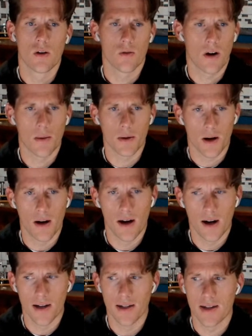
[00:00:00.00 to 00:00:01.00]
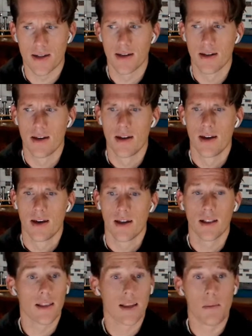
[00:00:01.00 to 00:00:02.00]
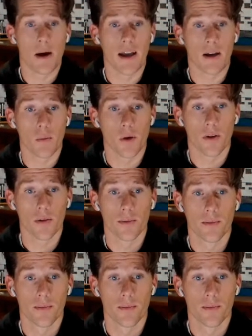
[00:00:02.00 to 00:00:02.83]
Robert Hunt, Liam Eichenberg.